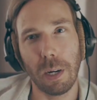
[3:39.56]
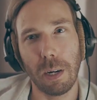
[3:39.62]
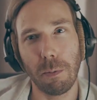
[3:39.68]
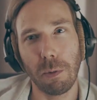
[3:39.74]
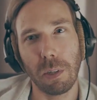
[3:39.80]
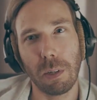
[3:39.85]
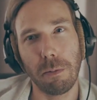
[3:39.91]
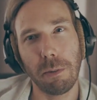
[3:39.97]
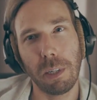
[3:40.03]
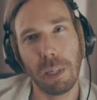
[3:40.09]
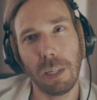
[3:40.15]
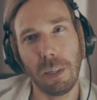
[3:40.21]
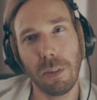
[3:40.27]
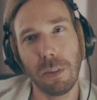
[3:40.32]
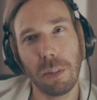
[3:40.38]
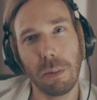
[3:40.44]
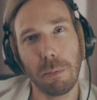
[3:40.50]
I was obviously
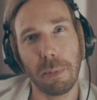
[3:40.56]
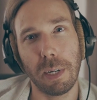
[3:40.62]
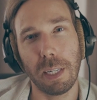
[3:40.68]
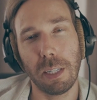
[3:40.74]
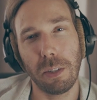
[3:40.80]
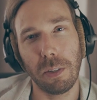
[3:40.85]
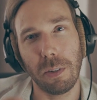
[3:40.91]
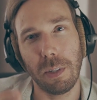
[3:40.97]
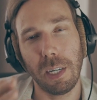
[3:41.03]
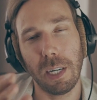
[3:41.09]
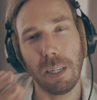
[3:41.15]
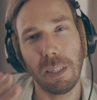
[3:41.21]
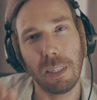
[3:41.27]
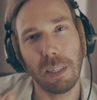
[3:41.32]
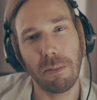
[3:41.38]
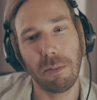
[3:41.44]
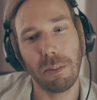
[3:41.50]
using my Sony
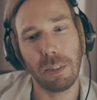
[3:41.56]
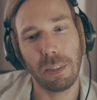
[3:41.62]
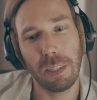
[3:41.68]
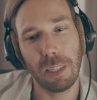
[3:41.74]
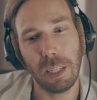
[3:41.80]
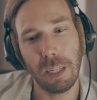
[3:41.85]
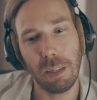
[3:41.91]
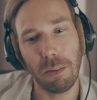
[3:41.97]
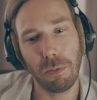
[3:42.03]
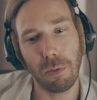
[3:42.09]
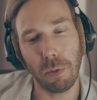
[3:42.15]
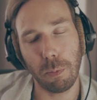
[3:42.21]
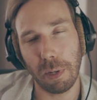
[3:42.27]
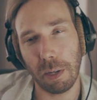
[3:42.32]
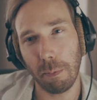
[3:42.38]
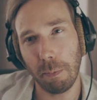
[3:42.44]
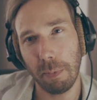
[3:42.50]
A7c for
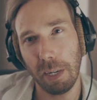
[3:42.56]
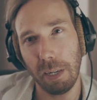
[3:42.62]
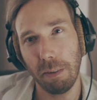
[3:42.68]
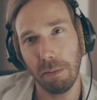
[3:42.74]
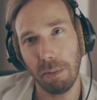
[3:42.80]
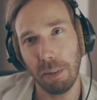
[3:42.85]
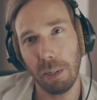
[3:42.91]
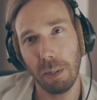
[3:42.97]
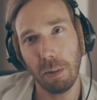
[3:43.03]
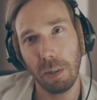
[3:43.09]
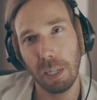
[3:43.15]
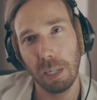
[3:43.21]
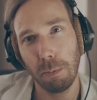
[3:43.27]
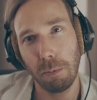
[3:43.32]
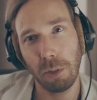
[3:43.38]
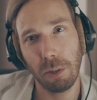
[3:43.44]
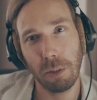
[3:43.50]
my main video
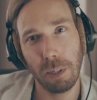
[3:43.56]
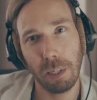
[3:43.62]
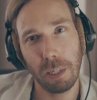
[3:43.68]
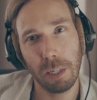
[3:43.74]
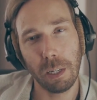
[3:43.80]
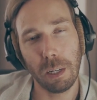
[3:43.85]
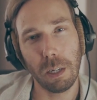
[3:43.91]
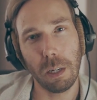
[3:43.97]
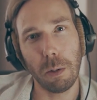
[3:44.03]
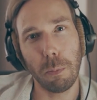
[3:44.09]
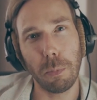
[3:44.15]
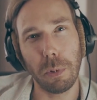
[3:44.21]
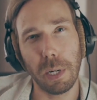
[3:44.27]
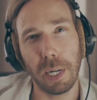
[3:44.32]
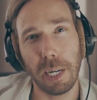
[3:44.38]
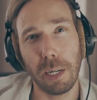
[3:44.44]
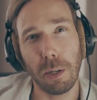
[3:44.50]
capturing,
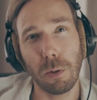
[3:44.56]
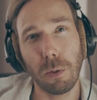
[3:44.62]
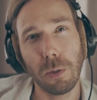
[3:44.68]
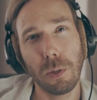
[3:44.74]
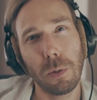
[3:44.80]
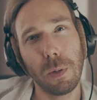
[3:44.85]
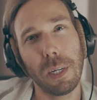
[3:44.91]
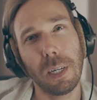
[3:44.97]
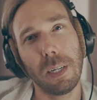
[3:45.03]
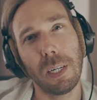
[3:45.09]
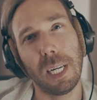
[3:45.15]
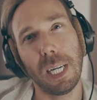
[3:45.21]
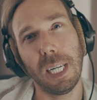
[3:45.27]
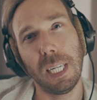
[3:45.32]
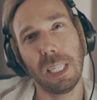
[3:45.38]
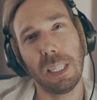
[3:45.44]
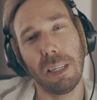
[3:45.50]
but I also had an
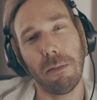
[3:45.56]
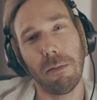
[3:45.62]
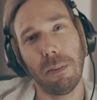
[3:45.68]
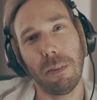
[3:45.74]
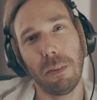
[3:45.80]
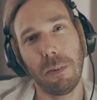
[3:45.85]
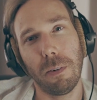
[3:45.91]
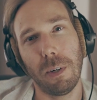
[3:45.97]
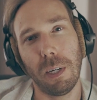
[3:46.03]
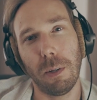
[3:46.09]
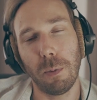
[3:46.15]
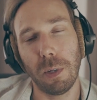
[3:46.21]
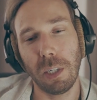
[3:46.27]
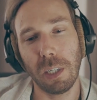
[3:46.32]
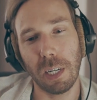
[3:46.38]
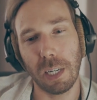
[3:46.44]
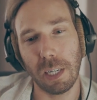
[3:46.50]
A7 III
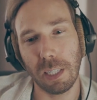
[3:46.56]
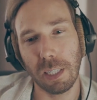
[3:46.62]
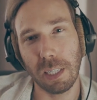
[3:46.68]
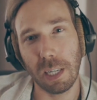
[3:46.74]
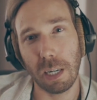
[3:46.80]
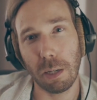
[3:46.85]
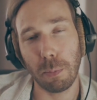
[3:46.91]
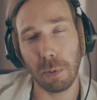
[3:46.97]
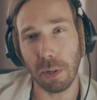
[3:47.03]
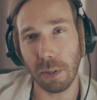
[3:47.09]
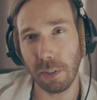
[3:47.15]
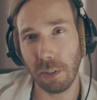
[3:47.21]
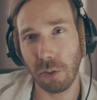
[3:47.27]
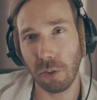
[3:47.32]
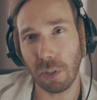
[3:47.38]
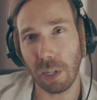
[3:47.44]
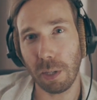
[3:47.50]
which I set up on a
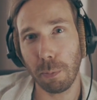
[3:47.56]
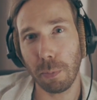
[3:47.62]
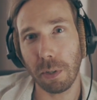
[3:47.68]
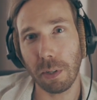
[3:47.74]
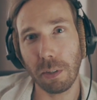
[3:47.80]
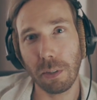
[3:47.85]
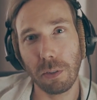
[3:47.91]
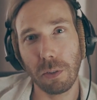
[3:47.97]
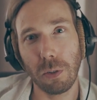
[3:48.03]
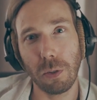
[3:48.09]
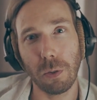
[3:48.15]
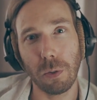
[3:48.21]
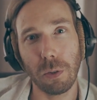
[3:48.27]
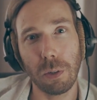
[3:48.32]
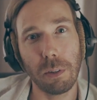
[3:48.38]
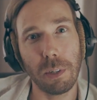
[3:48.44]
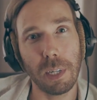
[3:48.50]
tripod
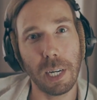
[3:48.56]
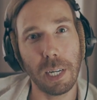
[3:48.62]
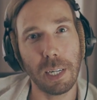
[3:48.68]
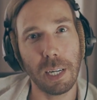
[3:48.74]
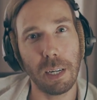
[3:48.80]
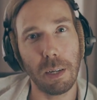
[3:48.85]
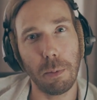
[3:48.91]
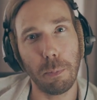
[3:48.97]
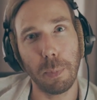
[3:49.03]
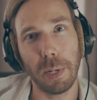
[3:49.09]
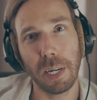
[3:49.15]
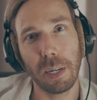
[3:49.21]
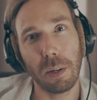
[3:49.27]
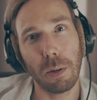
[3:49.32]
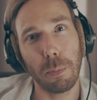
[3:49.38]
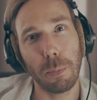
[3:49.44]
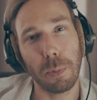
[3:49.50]
to create a
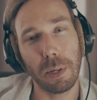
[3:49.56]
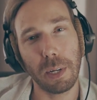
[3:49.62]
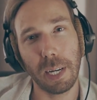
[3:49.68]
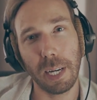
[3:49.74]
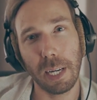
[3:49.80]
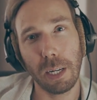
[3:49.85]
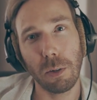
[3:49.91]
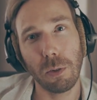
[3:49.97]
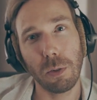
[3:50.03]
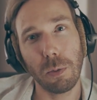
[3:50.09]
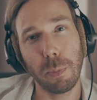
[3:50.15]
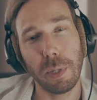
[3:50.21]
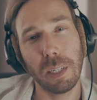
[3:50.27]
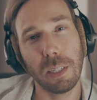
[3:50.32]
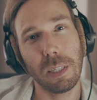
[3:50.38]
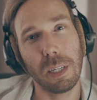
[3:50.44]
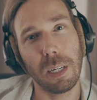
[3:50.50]
backup angle
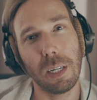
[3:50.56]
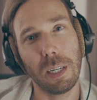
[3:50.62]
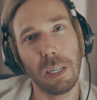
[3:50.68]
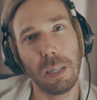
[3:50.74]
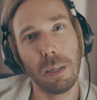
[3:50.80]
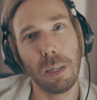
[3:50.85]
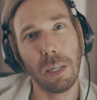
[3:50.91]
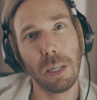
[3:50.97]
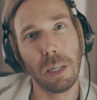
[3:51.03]
basically,